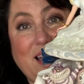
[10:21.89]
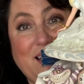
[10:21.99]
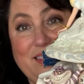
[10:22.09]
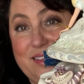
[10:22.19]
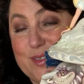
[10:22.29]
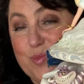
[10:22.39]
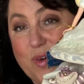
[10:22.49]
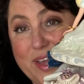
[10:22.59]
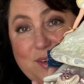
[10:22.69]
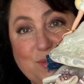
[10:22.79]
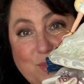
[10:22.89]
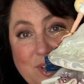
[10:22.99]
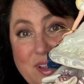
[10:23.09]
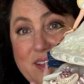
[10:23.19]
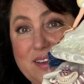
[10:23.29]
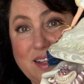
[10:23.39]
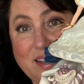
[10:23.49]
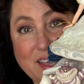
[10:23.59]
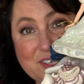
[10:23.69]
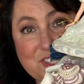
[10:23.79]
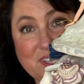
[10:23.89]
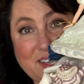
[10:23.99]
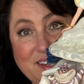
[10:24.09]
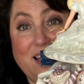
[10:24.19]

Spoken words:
this white woodland collection,